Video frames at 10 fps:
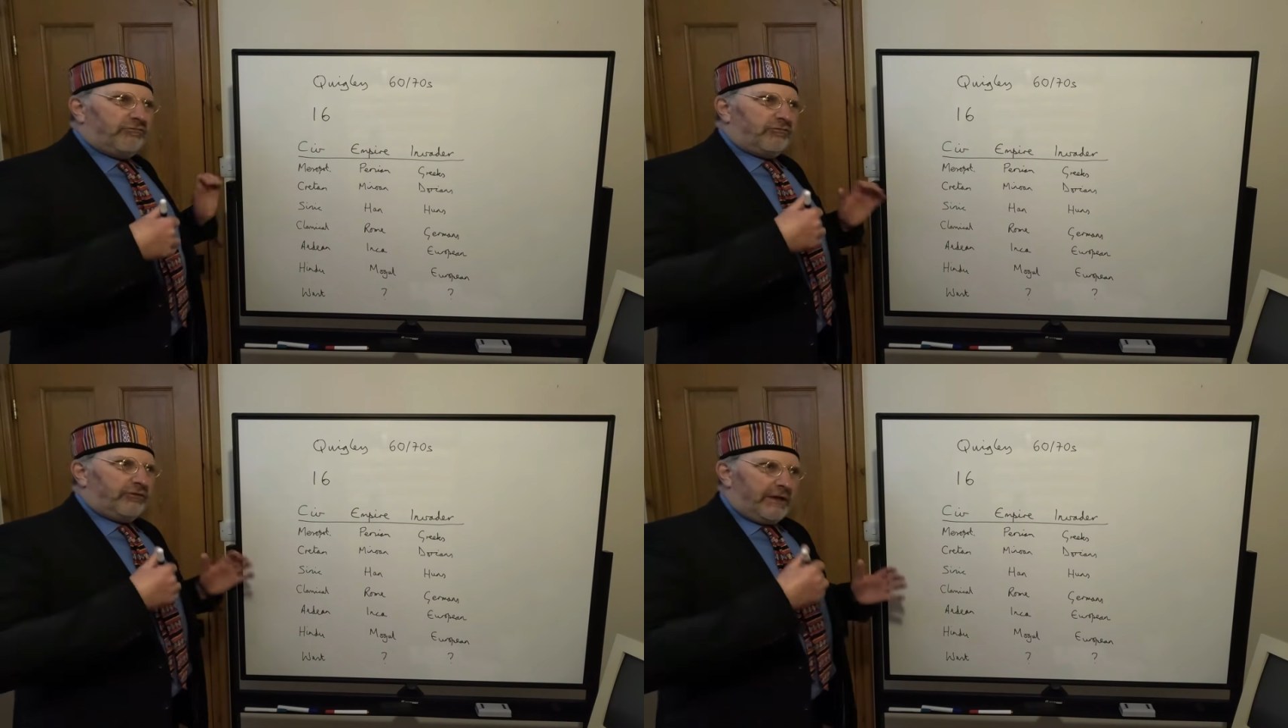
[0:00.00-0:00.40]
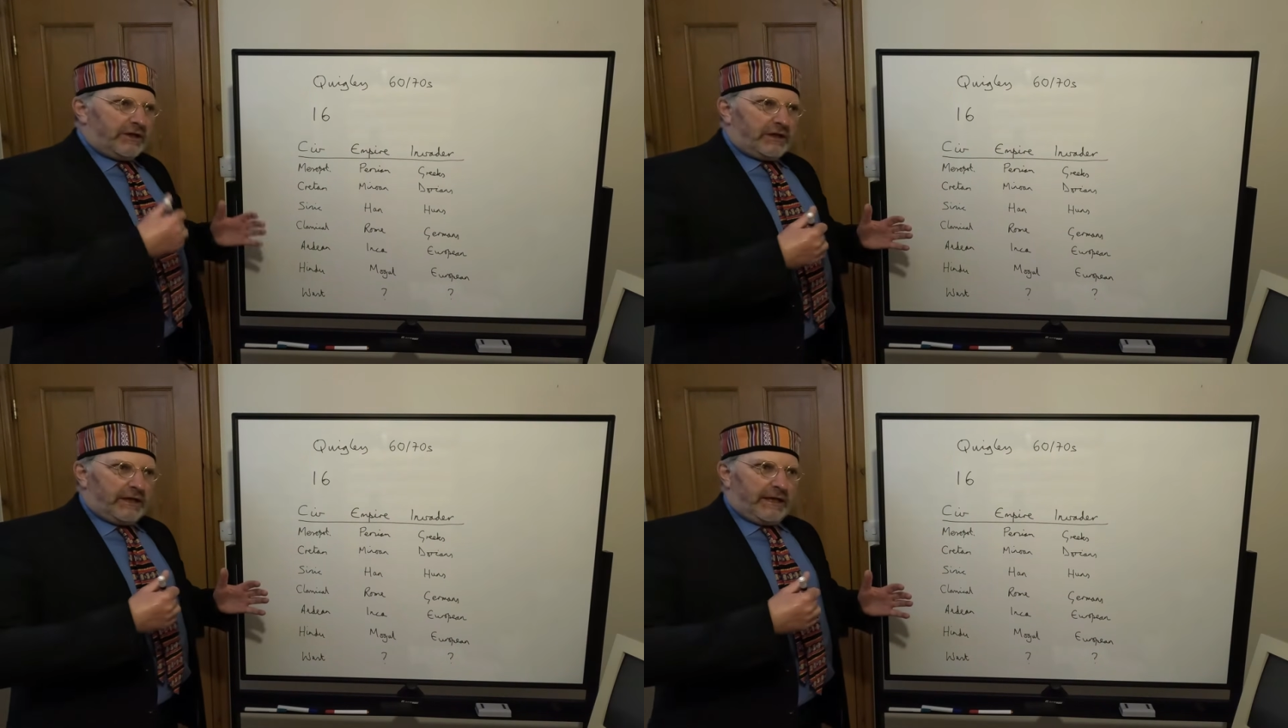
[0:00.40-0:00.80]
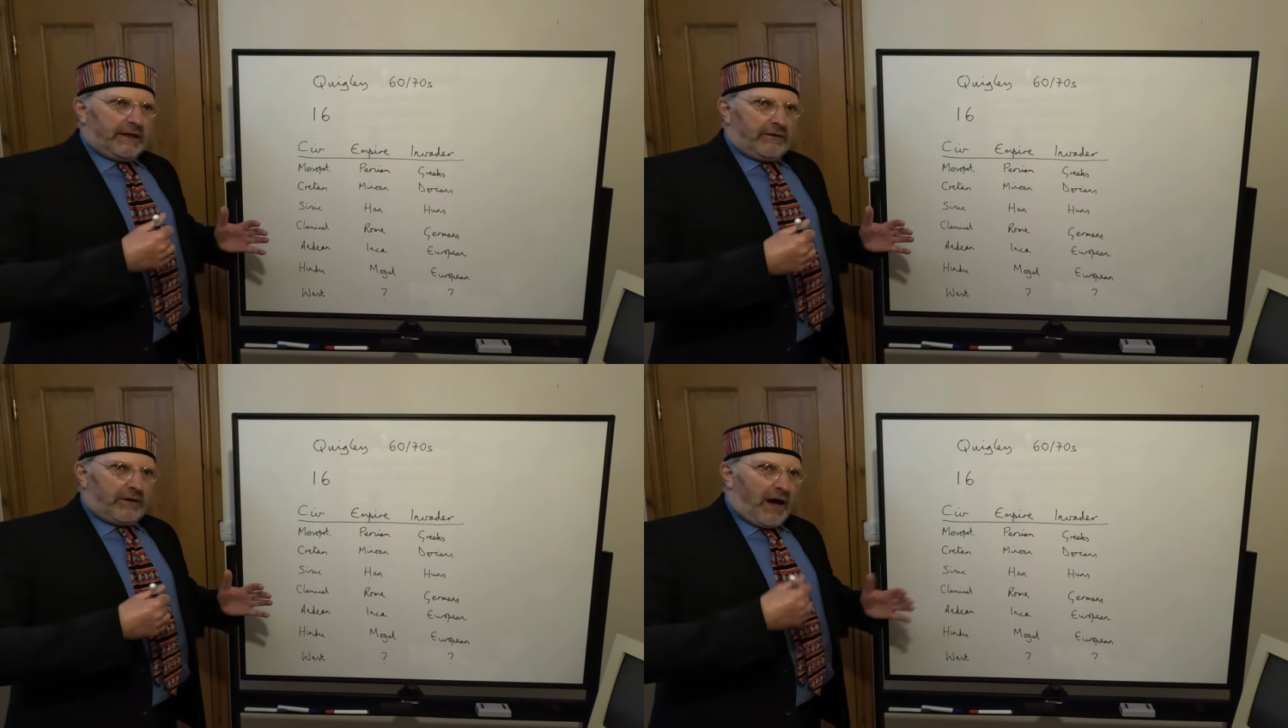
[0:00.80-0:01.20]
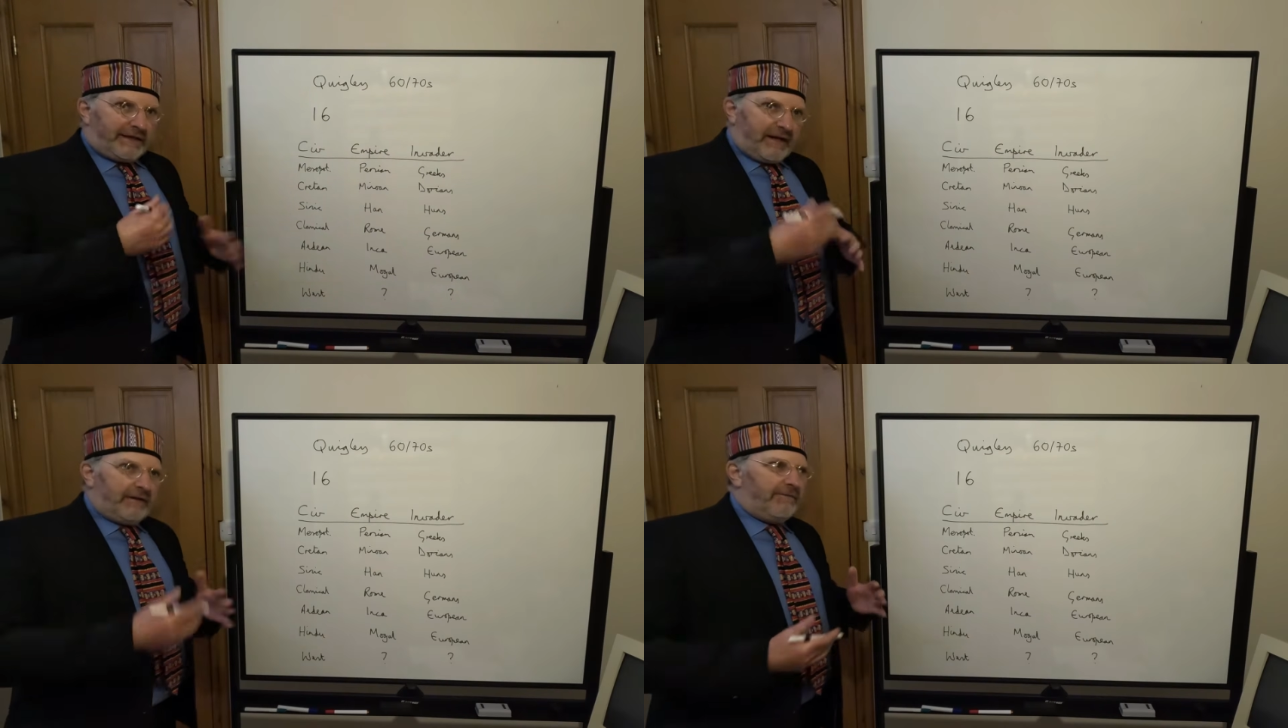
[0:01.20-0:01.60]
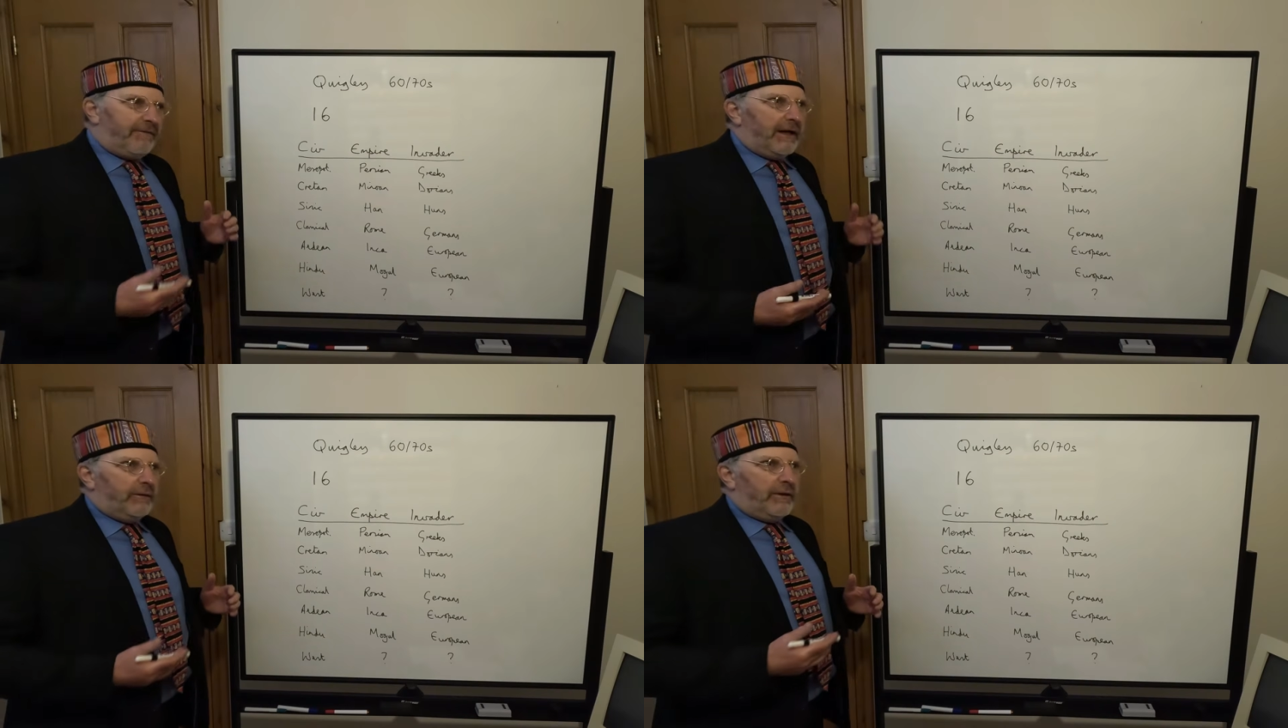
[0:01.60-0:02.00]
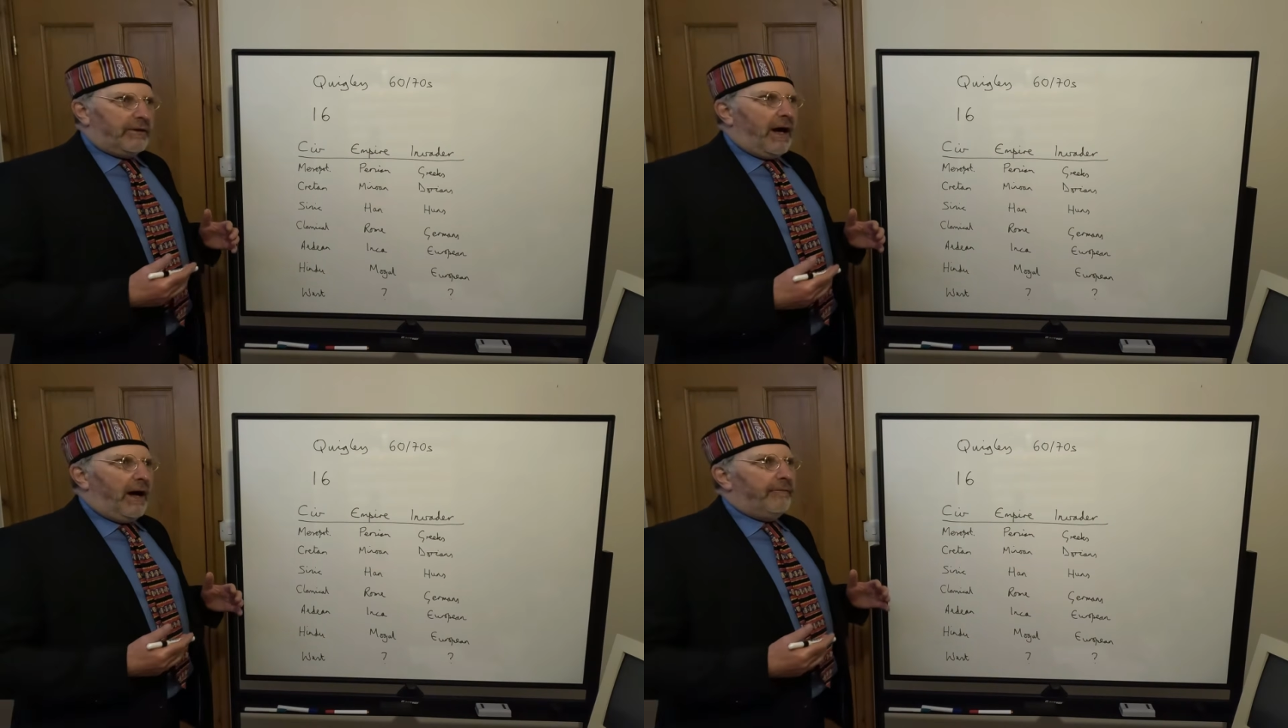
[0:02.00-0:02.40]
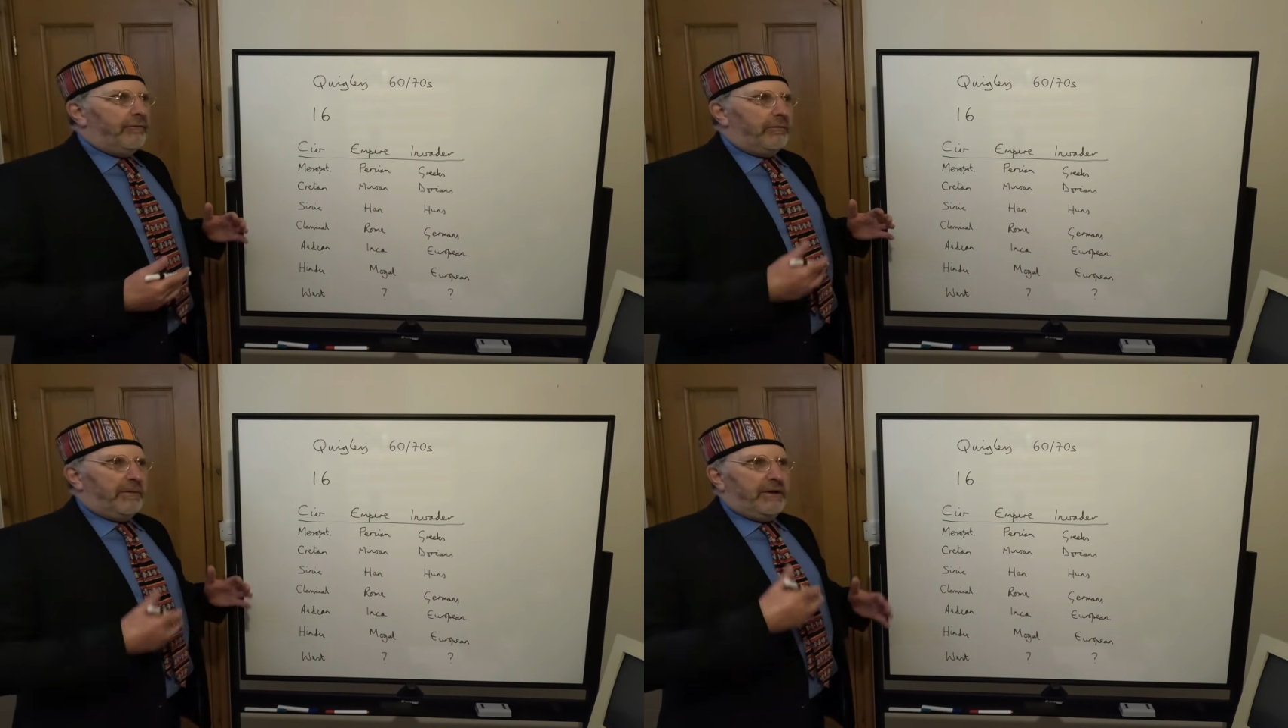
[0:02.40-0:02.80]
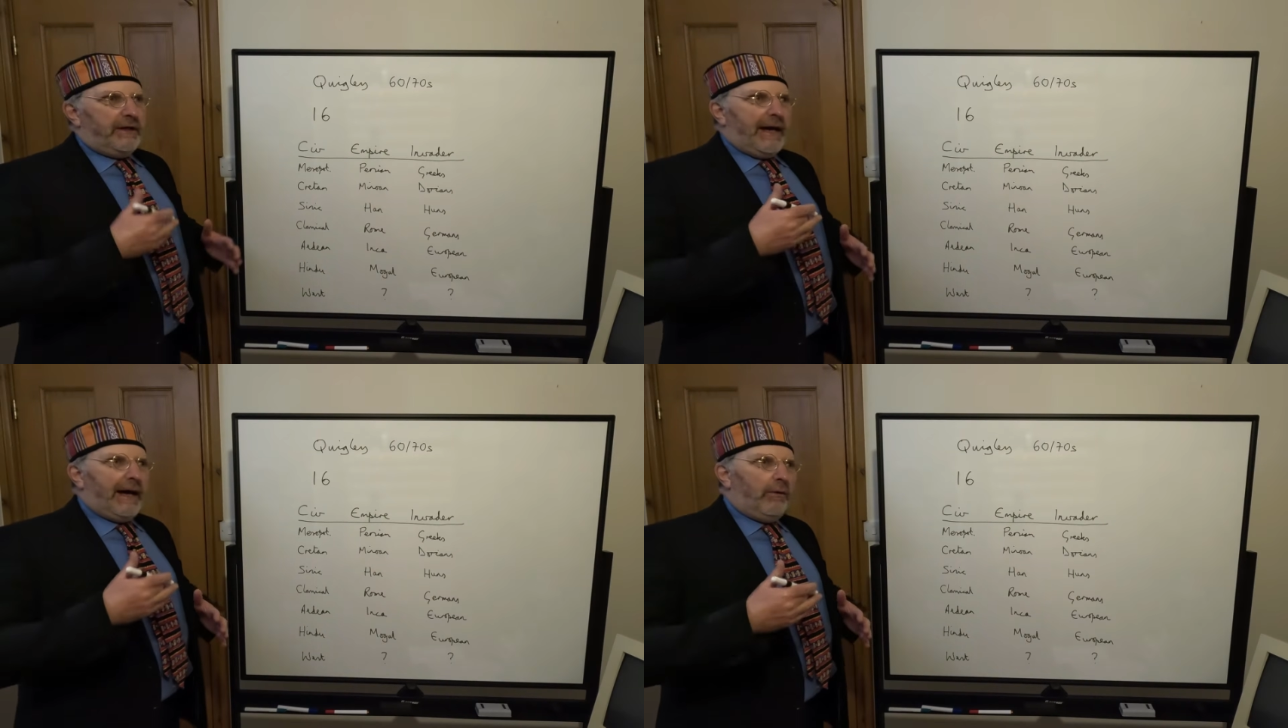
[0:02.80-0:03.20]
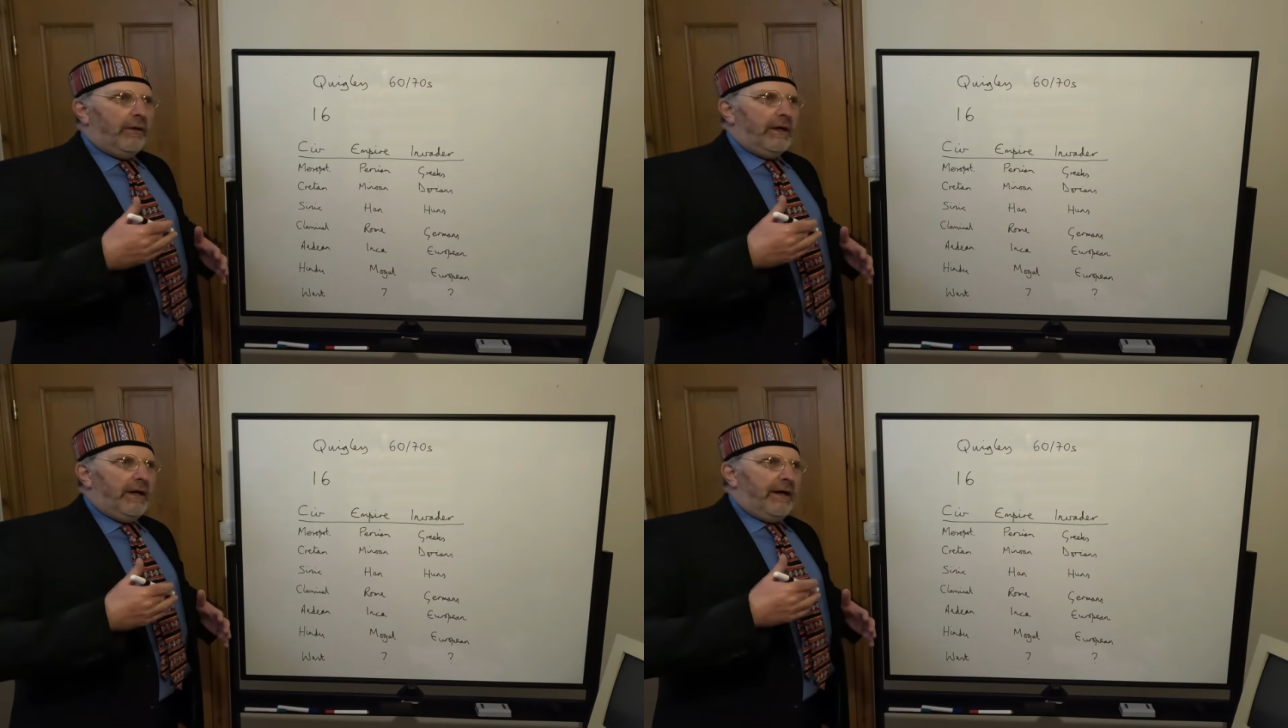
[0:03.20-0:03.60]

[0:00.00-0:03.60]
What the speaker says: traditionally identified with the Huns, but now,